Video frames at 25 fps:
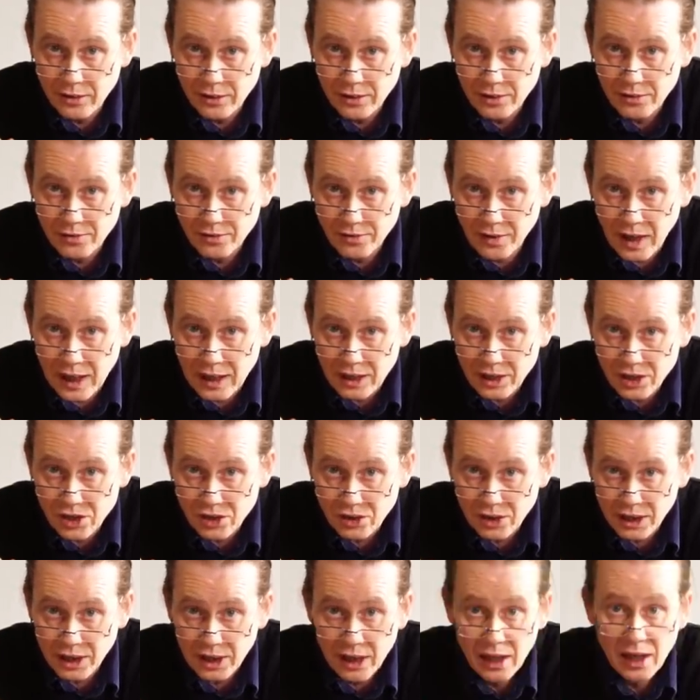at the
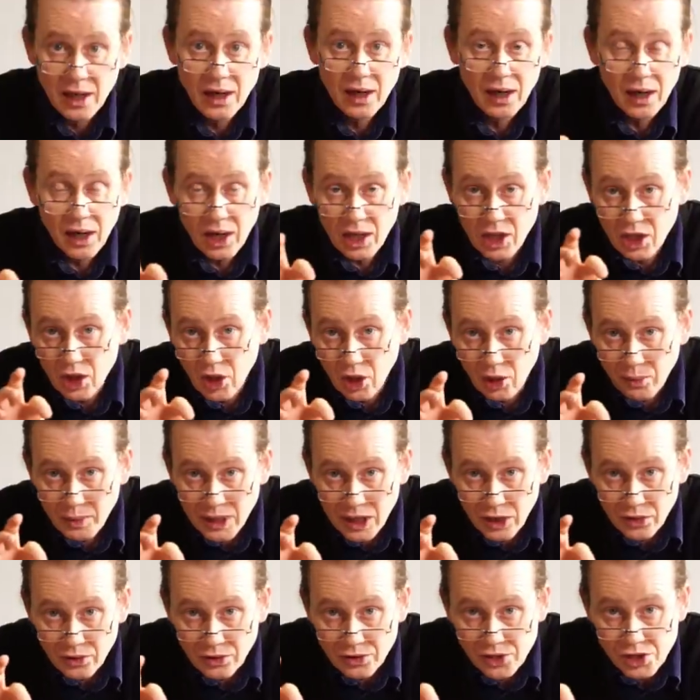factory are
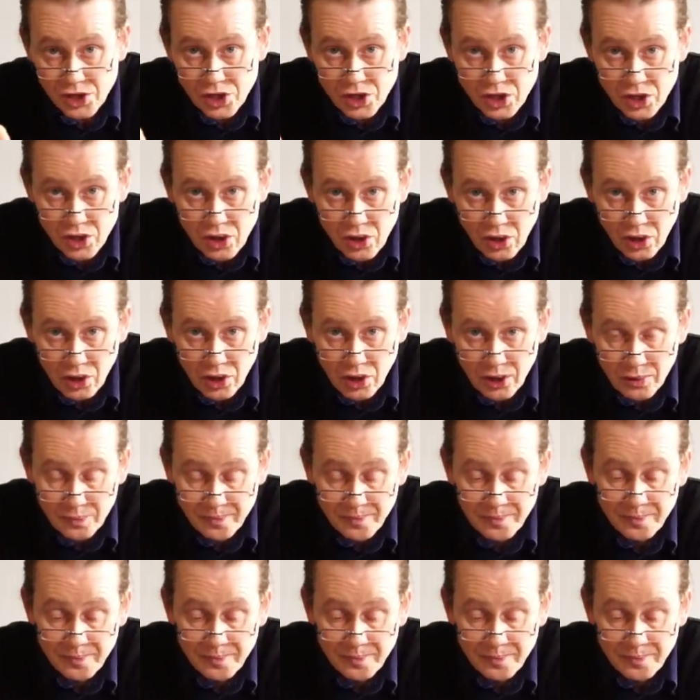coming unstuck.